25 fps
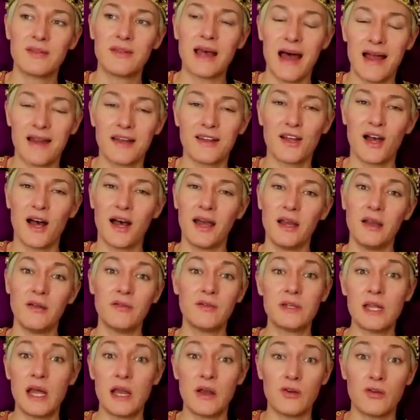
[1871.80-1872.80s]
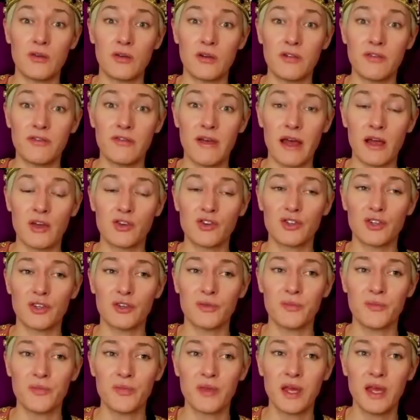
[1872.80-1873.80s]
that kind of tender
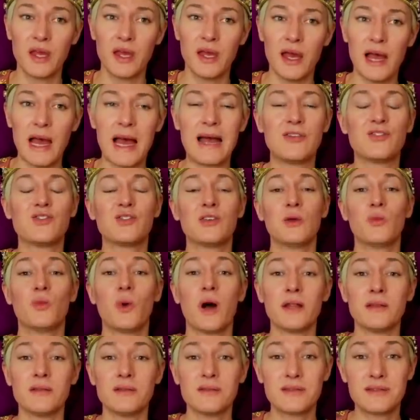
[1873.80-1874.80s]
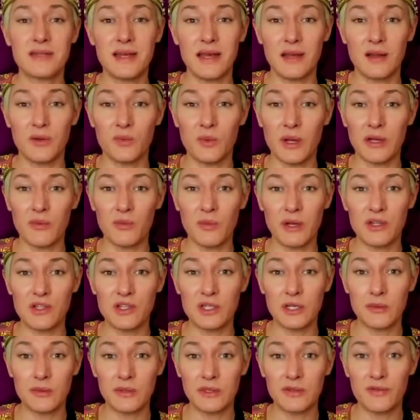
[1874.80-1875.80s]
affection as she once did when, when
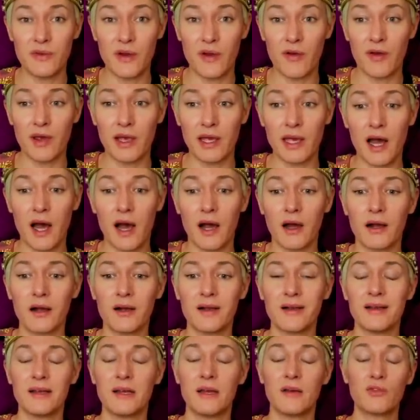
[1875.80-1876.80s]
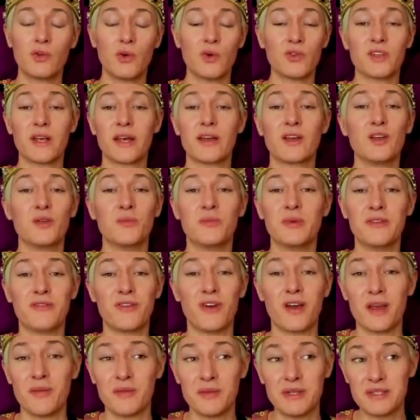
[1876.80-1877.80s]
she was very young. Of course, I could be
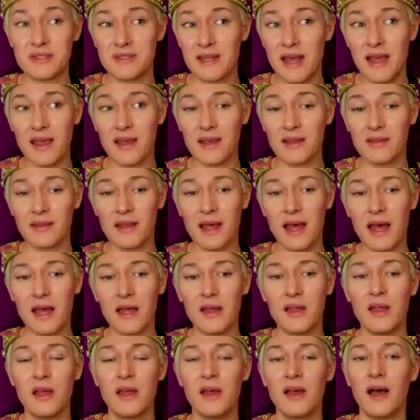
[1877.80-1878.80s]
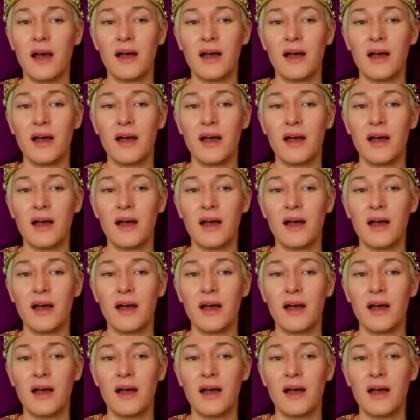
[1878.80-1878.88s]
very mistaken there.